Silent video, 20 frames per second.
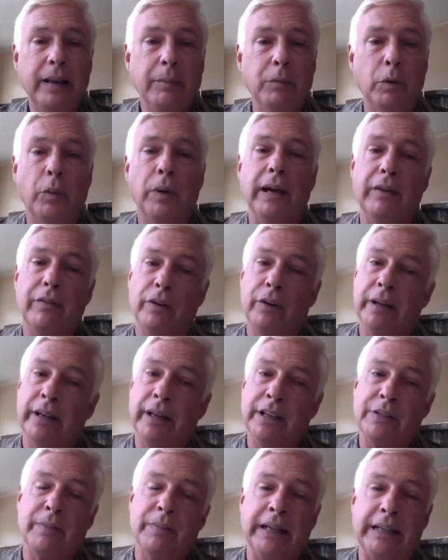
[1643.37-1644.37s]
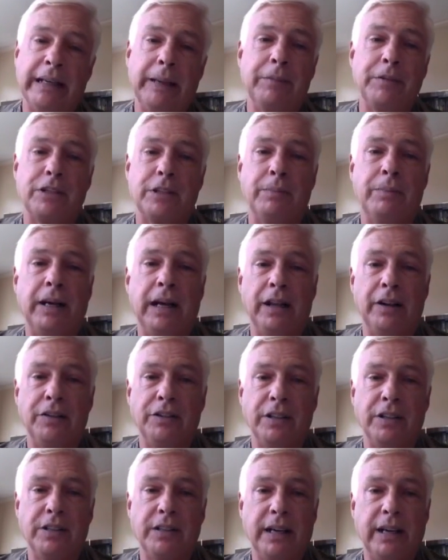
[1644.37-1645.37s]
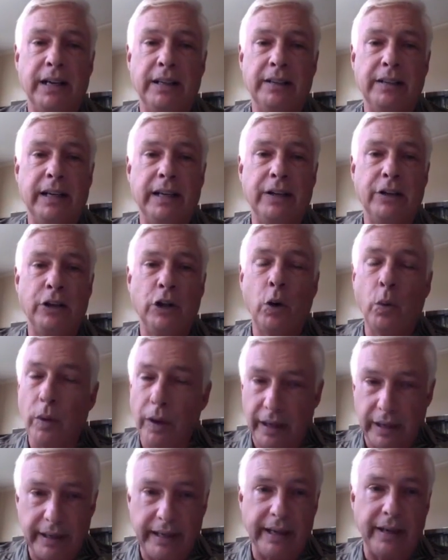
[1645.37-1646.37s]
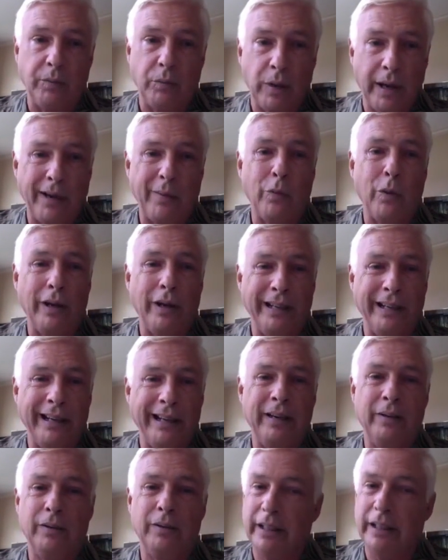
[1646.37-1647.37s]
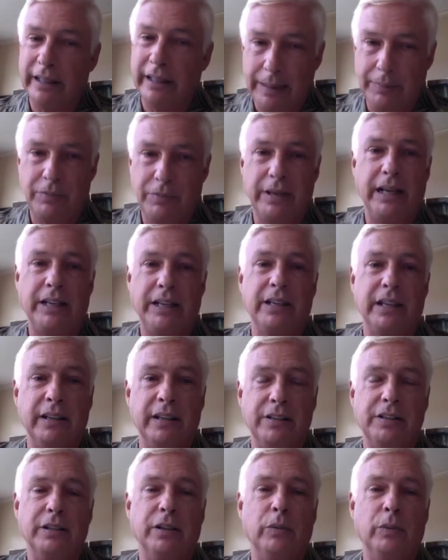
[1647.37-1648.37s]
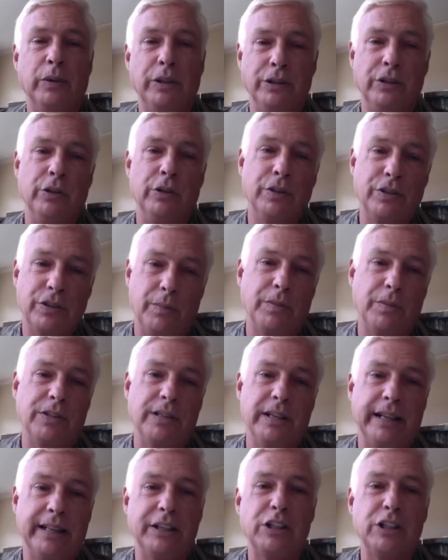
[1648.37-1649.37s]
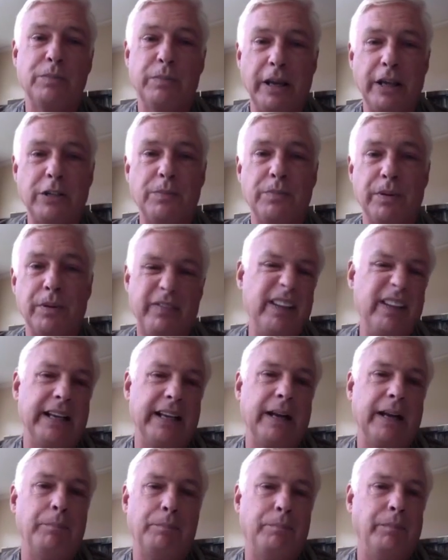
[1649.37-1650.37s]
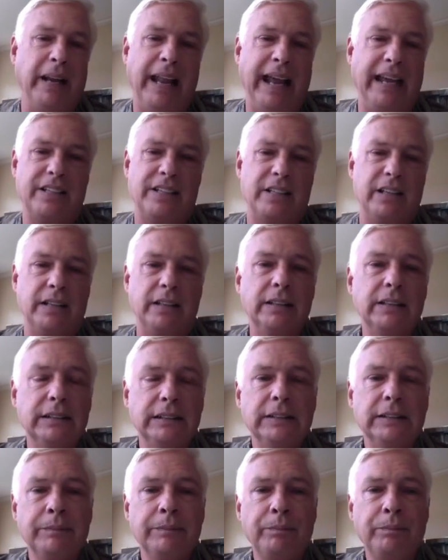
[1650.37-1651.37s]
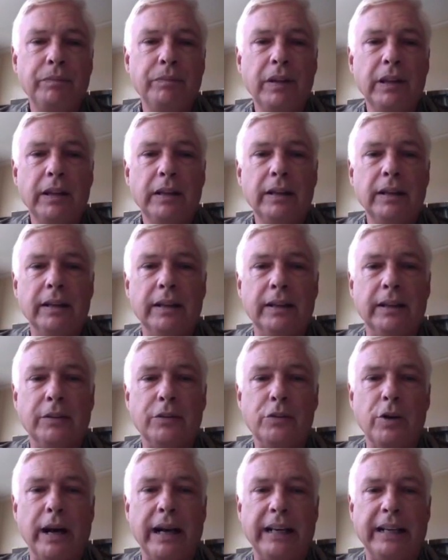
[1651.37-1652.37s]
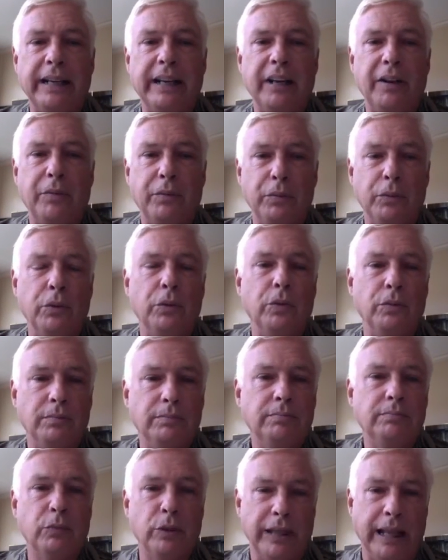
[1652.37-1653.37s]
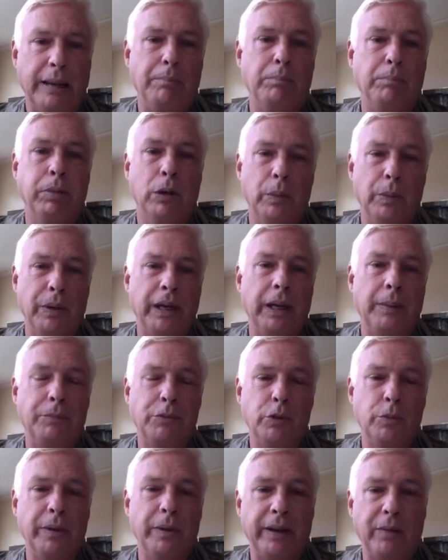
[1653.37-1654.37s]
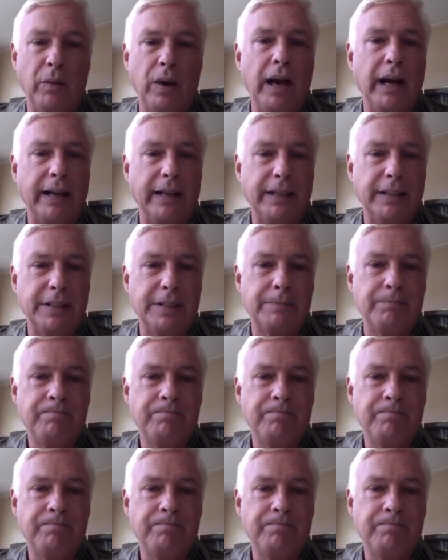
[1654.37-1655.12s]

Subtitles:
But whatever it is, my deepest apologies. I know we're going to get it right one day. Going to keep testing until we do. It's almost like the space. I feel like I'm NASA trying to get through without blowing up too many rockets.